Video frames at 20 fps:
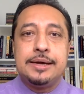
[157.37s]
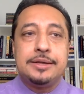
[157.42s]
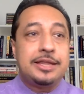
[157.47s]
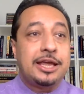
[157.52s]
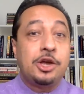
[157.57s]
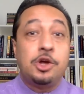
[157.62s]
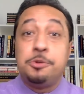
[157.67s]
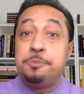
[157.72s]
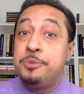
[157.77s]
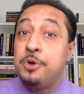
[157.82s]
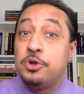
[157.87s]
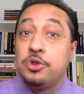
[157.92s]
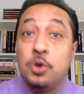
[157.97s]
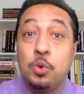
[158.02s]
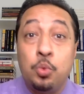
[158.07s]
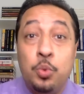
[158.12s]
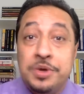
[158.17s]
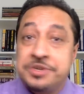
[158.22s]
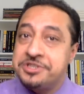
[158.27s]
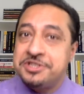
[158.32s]
They could be on the
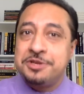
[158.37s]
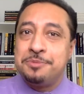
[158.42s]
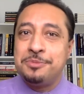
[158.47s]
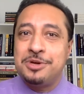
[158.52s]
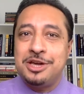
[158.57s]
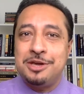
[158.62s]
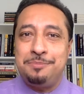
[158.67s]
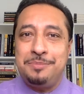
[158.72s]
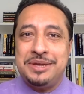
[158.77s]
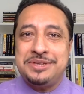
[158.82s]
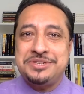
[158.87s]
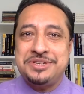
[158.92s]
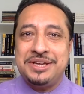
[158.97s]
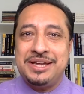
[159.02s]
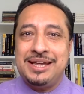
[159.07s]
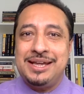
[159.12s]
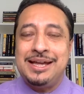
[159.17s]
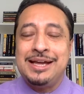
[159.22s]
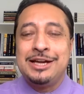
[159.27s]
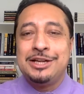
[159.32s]
wisdom
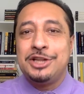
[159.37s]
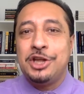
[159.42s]
committee.